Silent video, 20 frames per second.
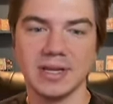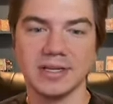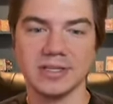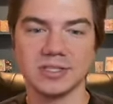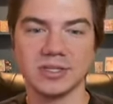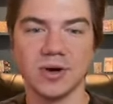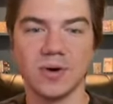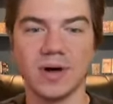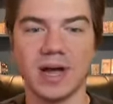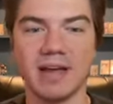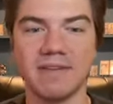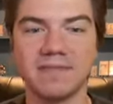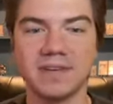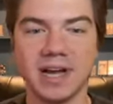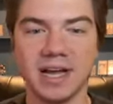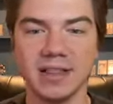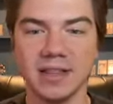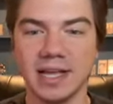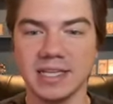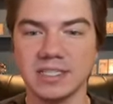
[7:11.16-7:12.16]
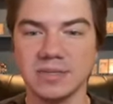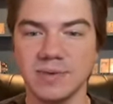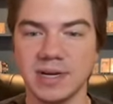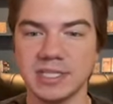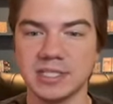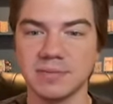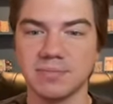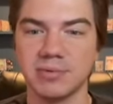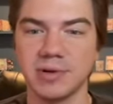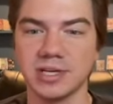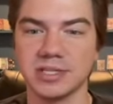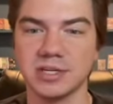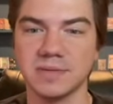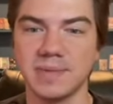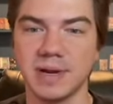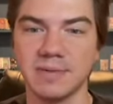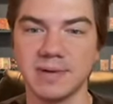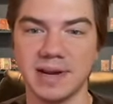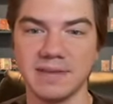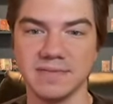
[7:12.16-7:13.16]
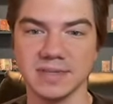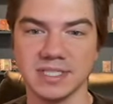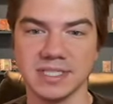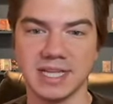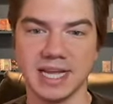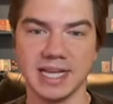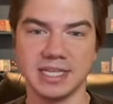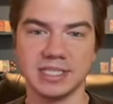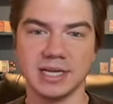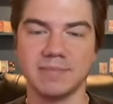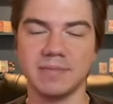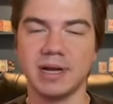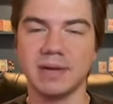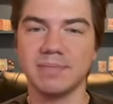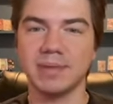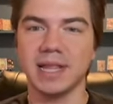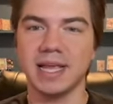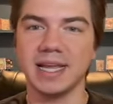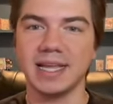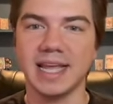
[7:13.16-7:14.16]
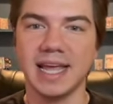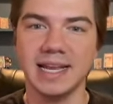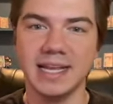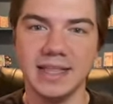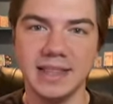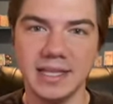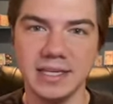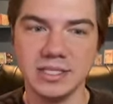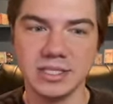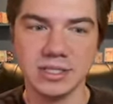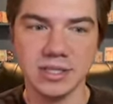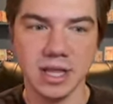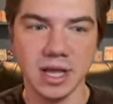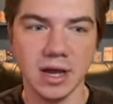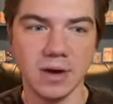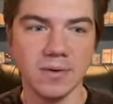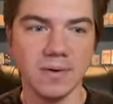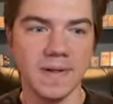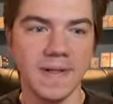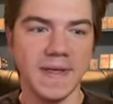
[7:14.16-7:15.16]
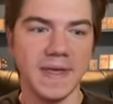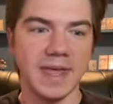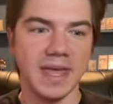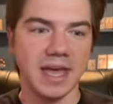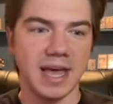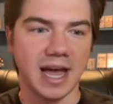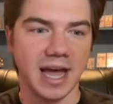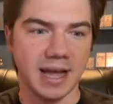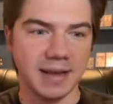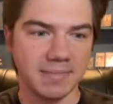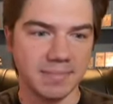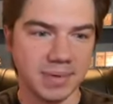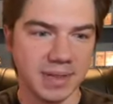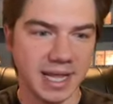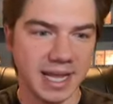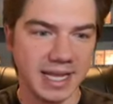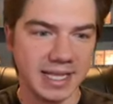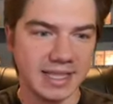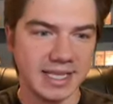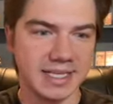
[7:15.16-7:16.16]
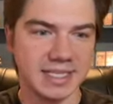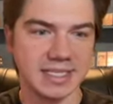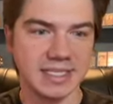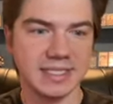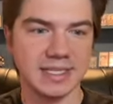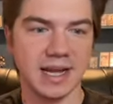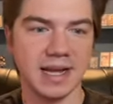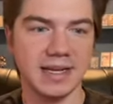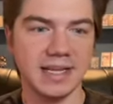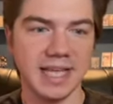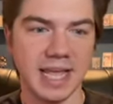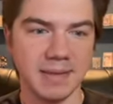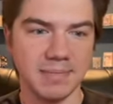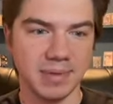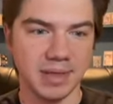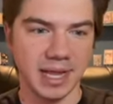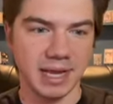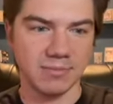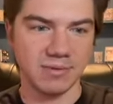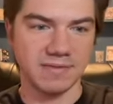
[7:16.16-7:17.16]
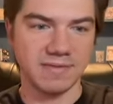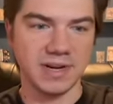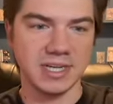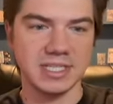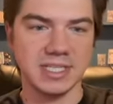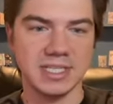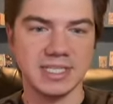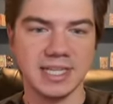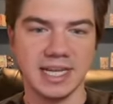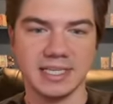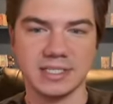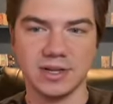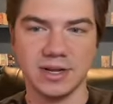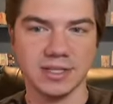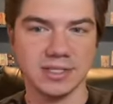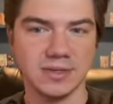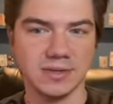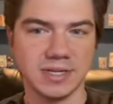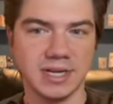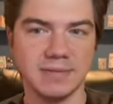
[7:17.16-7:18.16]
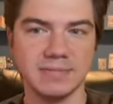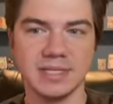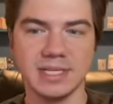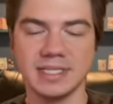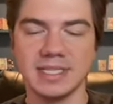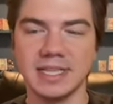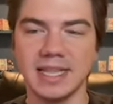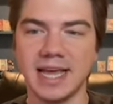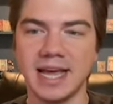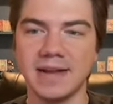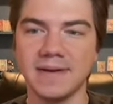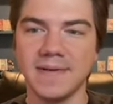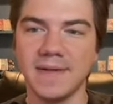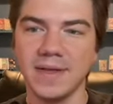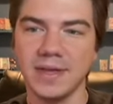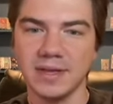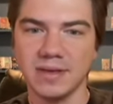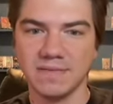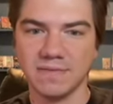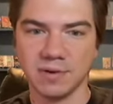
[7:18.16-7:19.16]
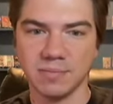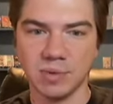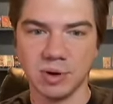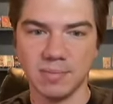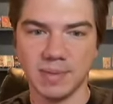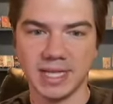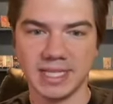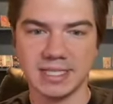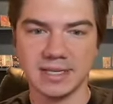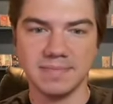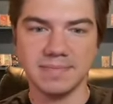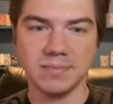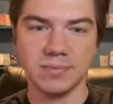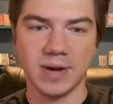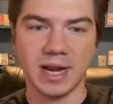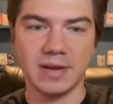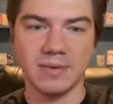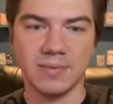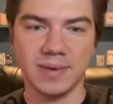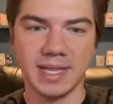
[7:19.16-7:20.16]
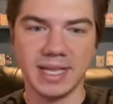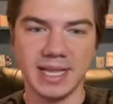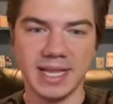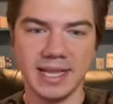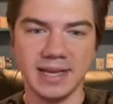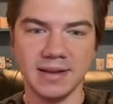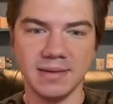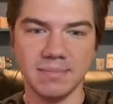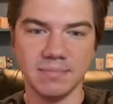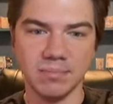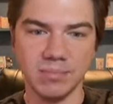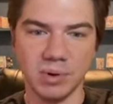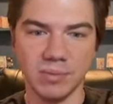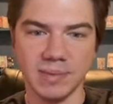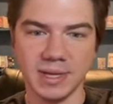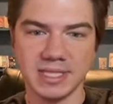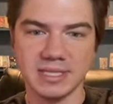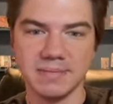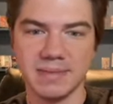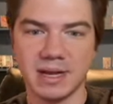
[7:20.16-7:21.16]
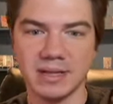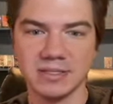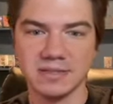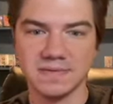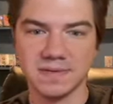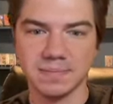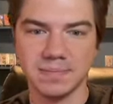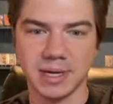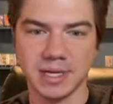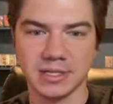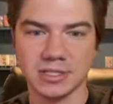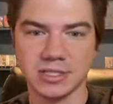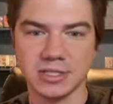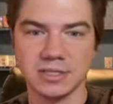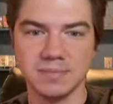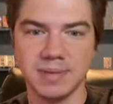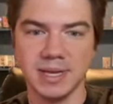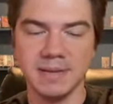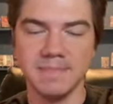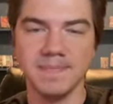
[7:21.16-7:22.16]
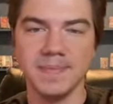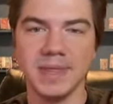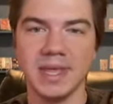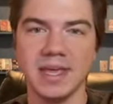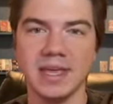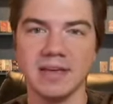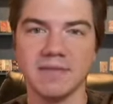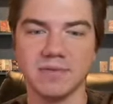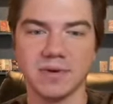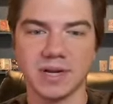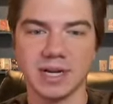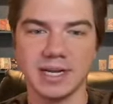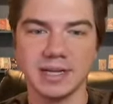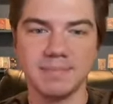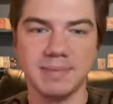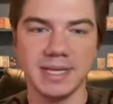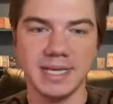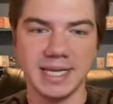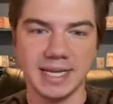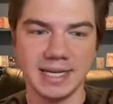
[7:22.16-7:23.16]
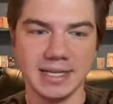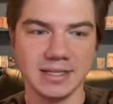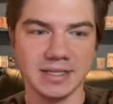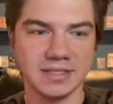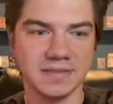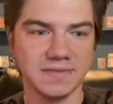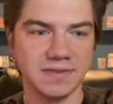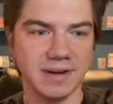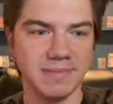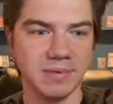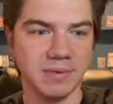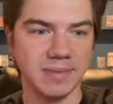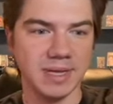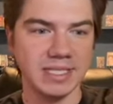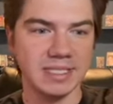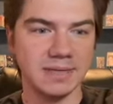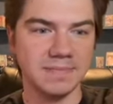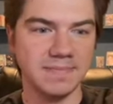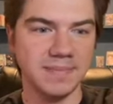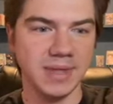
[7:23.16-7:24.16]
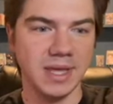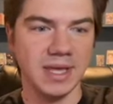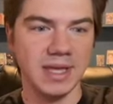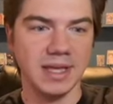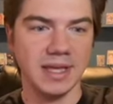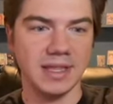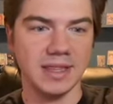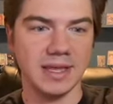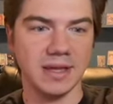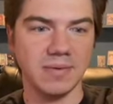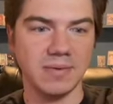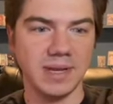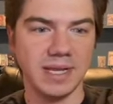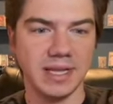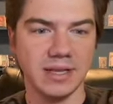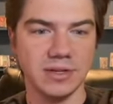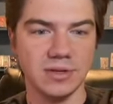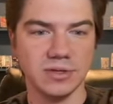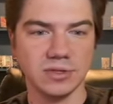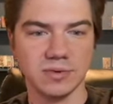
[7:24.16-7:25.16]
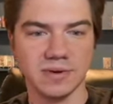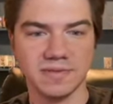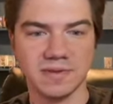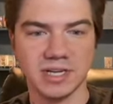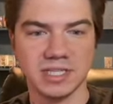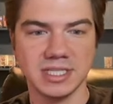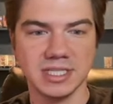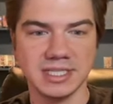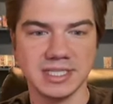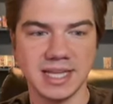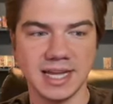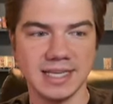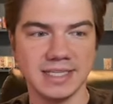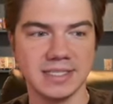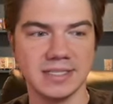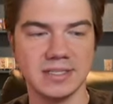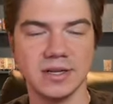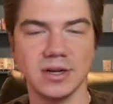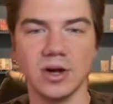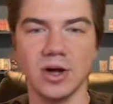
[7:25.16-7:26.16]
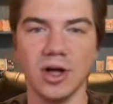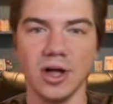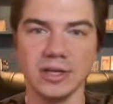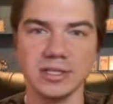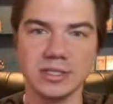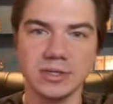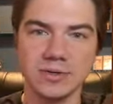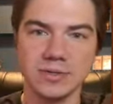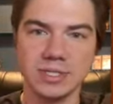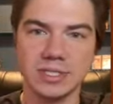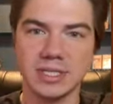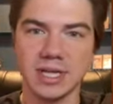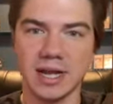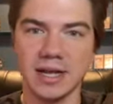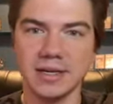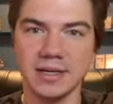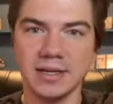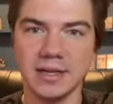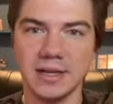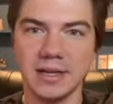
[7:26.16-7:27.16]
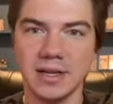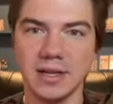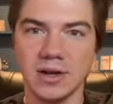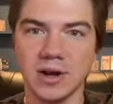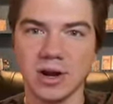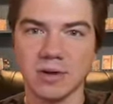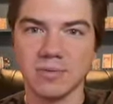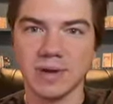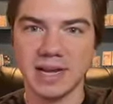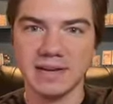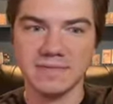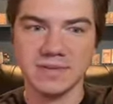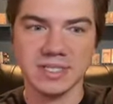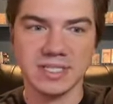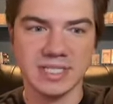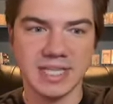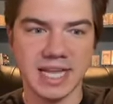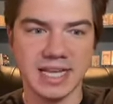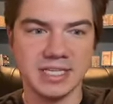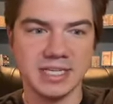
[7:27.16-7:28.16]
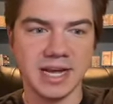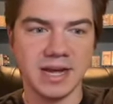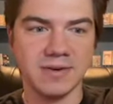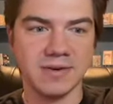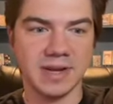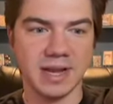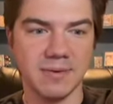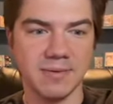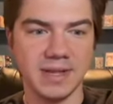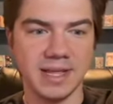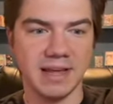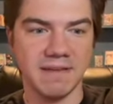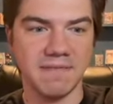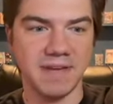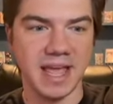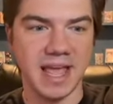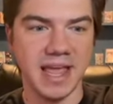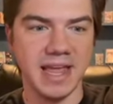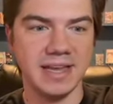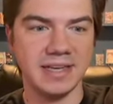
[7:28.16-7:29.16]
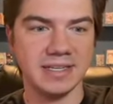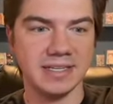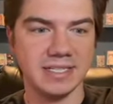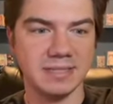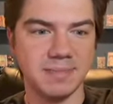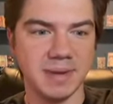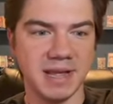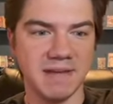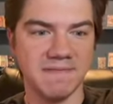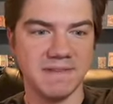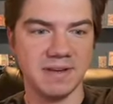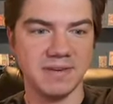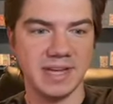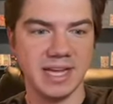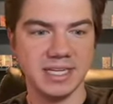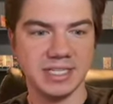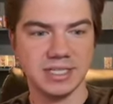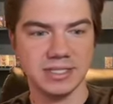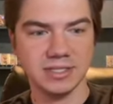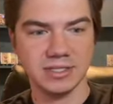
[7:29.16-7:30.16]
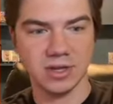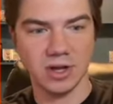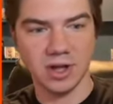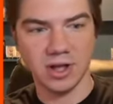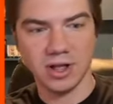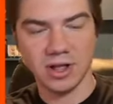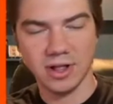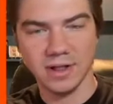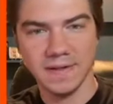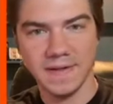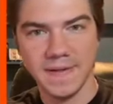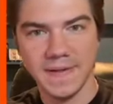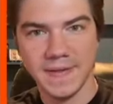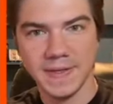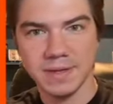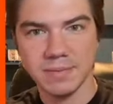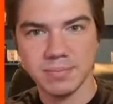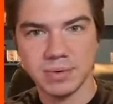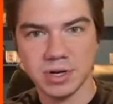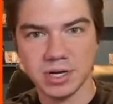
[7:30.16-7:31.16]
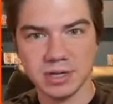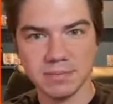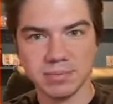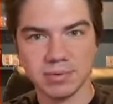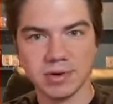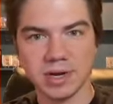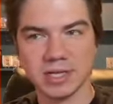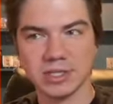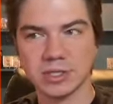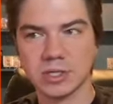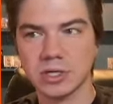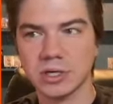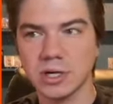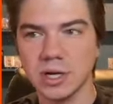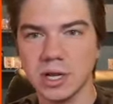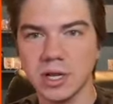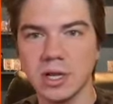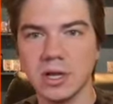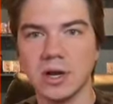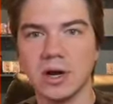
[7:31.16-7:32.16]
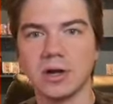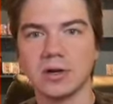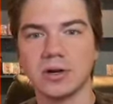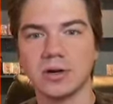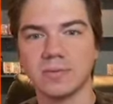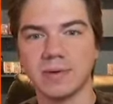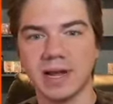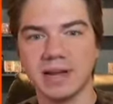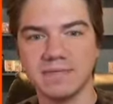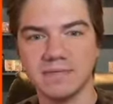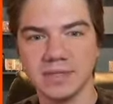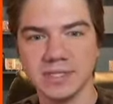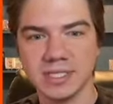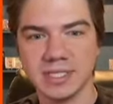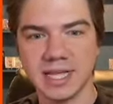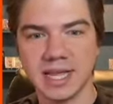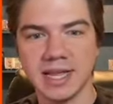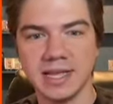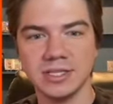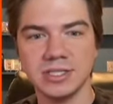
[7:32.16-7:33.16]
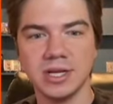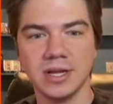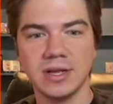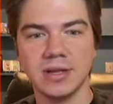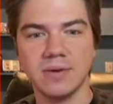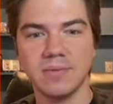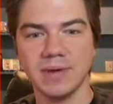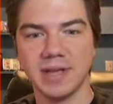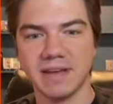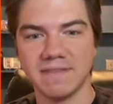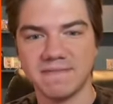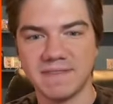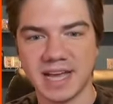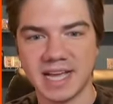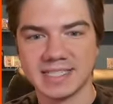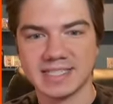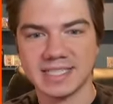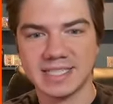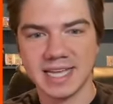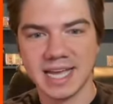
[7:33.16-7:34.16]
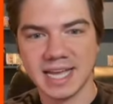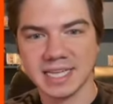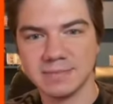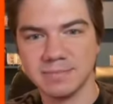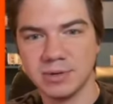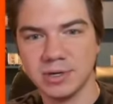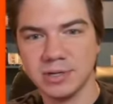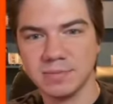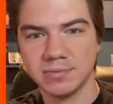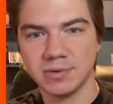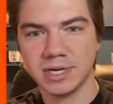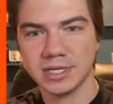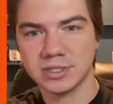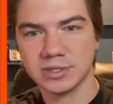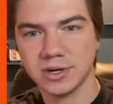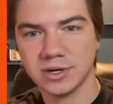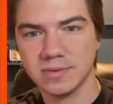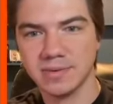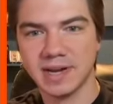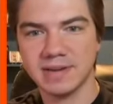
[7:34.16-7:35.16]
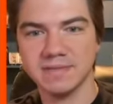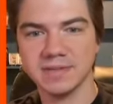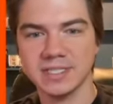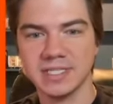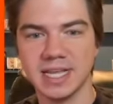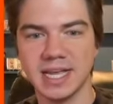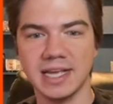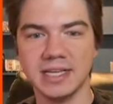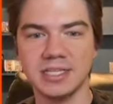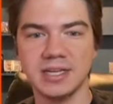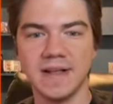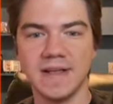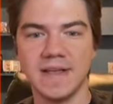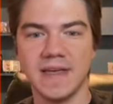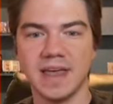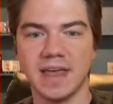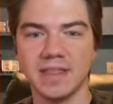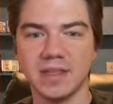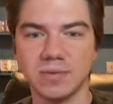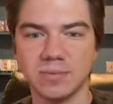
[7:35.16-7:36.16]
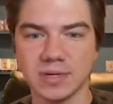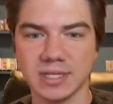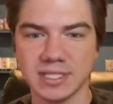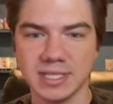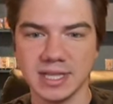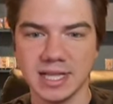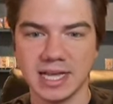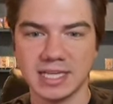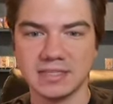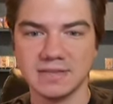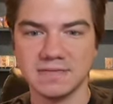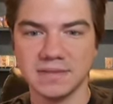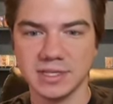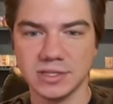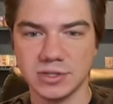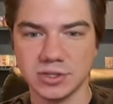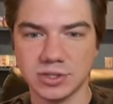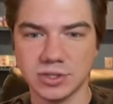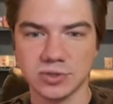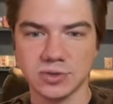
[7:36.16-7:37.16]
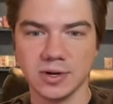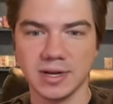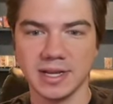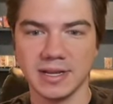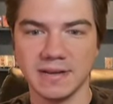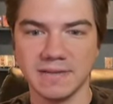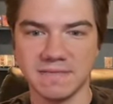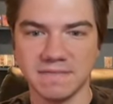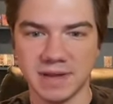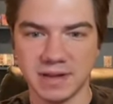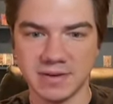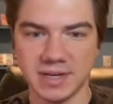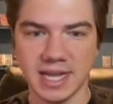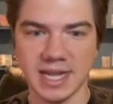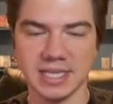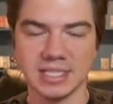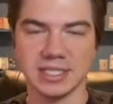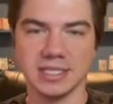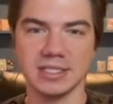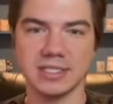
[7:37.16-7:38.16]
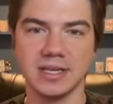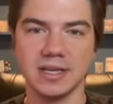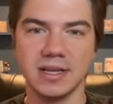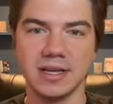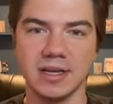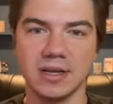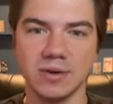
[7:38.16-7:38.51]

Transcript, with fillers: So I've got lots of ways to pressure my rival stage. I'm not playing anything slow. I'm playing this stun game plan. Refreshing Slice also comes into that for momentum, right? We need momentum outs for Punisher's Beam. If we're going to be getting this free momentum, then we can use Refreshing Slice to also stun our rival stage out. Now we have eight spam foundations all putting pressure on our rival stage. We have fast attacks putting pressure on our rival stage, and then we're selectively destroying foundations.